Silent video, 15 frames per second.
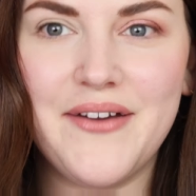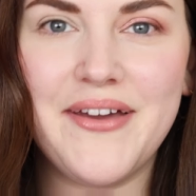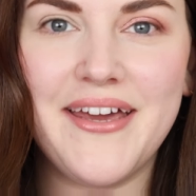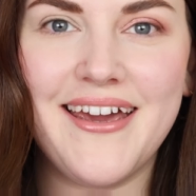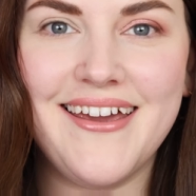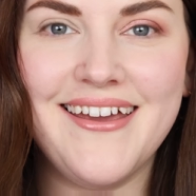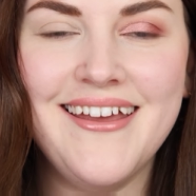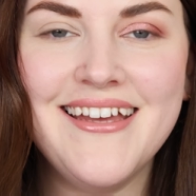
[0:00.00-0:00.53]

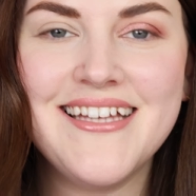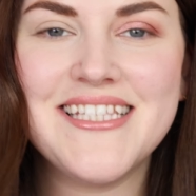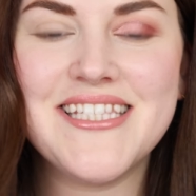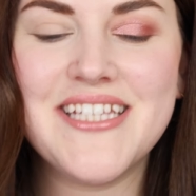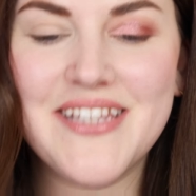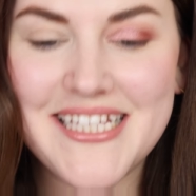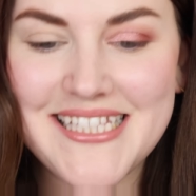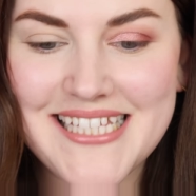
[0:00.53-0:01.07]
Okay,
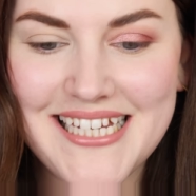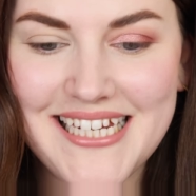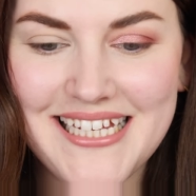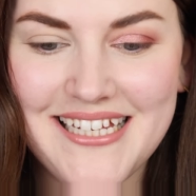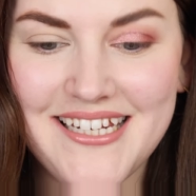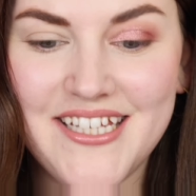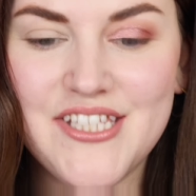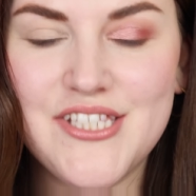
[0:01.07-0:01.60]
so let's get
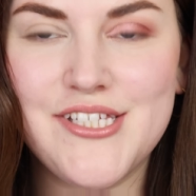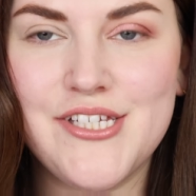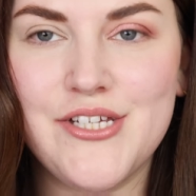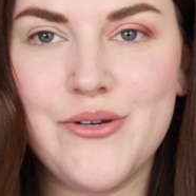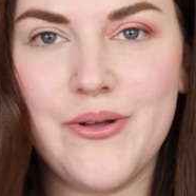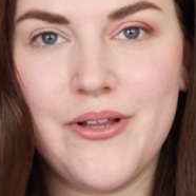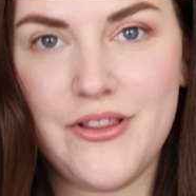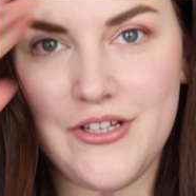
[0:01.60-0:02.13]

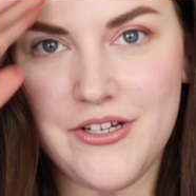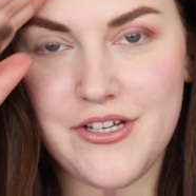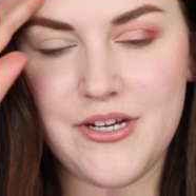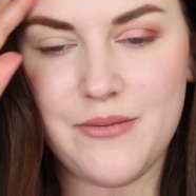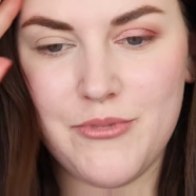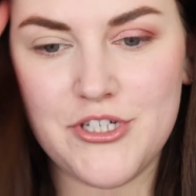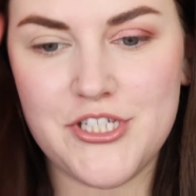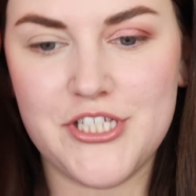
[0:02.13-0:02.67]
into look
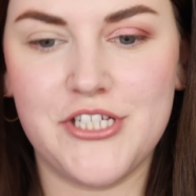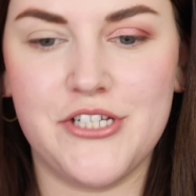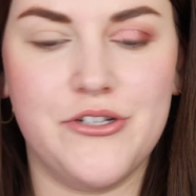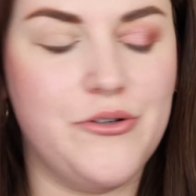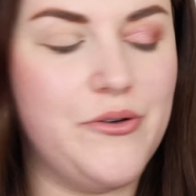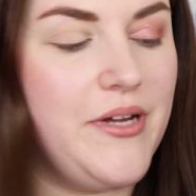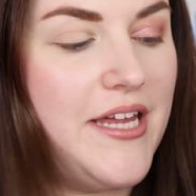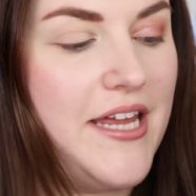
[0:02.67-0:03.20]
number
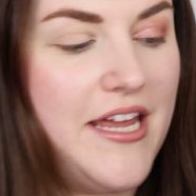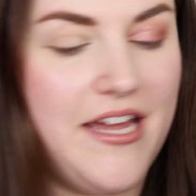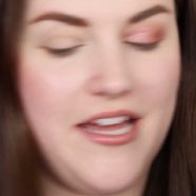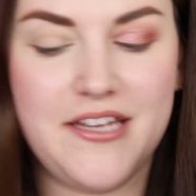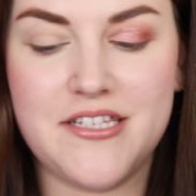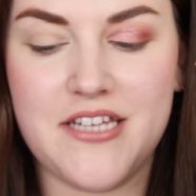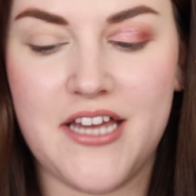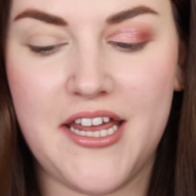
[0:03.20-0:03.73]
2,
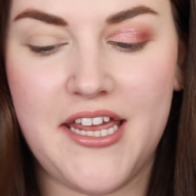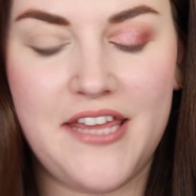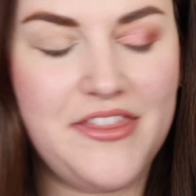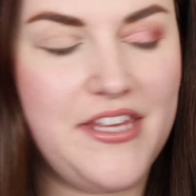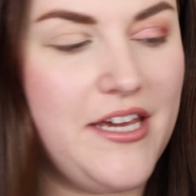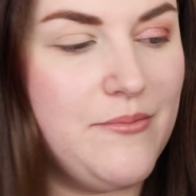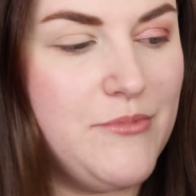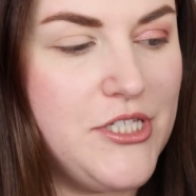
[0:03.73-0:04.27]
and I
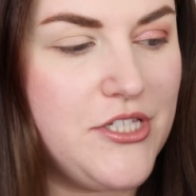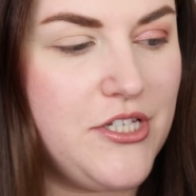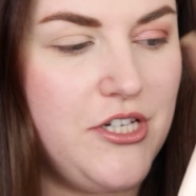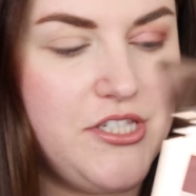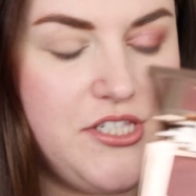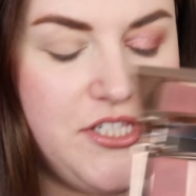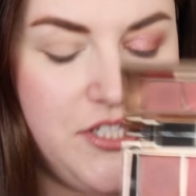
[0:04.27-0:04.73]
think I'm just gonna